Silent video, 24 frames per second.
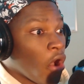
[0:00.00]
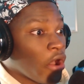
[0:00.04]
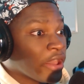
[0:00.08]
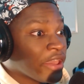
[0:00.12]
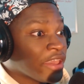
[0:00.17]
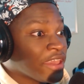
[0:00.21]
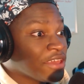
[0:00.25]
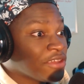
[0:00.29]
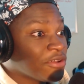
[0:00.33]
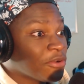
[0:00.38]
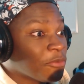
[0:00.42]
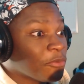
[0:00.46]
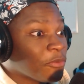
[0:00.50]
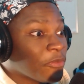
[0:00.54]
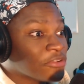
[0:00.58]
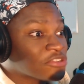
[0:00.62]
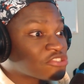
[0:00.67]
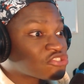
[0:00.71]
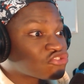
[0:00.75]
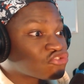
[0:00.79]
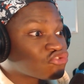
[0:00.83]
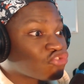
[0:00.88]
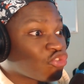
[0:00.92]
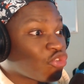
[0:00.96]
Hit him
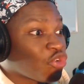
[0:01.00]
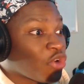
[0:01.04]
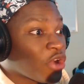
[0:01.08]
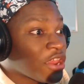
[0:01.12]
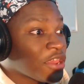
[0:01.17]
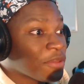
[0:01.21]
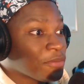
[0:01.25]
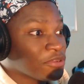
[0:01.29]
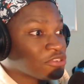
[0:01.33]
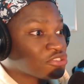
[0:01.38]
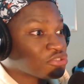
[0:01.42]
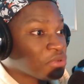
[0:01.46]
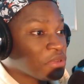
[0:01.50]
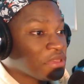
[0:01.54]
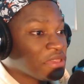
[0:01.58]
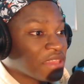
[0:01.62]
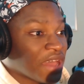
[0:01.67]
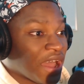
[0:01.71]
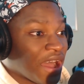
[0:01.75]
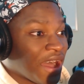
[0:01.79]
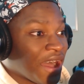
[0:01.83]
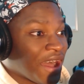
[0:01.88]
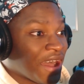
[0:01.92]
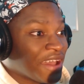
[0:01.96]
straight between
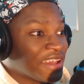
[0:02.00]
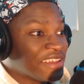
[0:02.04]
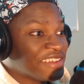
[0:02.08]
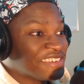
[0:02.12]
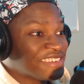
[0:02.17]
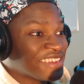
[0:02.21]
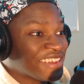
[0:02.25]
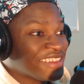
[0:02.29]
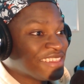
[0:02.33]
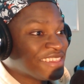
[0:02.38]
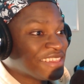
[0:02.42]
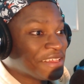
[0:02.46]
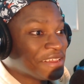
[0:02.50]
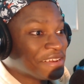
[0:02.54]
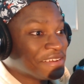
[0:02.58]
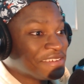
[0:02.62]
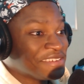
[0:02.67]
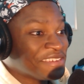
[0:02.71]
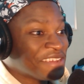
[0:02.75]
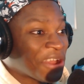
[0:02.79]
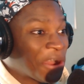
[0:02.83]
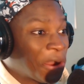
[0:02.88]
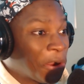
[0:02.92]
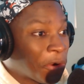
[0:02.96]
the eyes in the
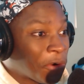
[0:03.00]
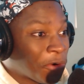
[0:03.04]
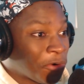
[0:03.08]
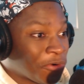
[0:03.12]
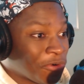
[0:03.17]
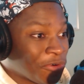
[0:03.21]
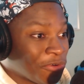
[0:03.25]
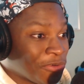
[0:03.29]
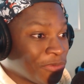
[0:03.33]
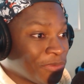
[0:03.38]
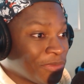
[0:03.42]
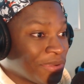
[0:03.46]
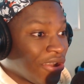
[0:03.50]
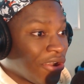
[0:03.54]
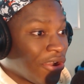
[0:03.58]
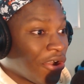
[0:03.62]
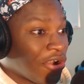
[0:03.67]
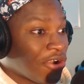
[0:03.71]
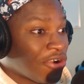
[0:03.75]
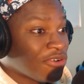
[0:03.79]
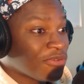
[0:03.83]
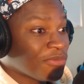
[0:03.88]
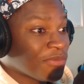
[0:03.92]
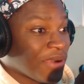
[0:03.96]
dome.
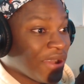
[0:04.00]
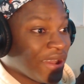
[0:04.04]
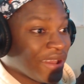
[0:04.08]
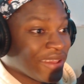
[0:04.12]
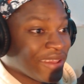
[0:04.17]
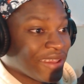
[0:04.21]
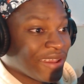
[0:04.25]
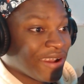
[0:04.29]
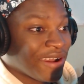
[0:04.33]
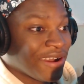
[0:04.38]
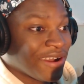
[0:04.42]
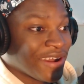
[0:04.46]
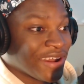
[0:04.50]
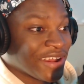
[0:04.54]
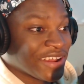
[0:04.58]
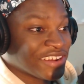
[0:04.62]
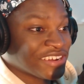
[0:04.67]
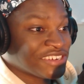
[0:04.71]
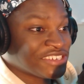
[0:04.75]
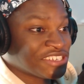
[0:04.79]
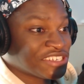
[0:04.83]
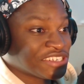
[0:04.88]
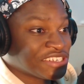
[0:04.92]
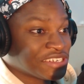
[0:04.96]
Oh my
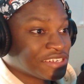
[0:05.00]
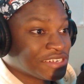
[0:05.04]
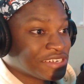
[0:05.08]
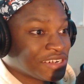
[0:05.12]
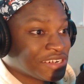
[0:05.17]
gosh.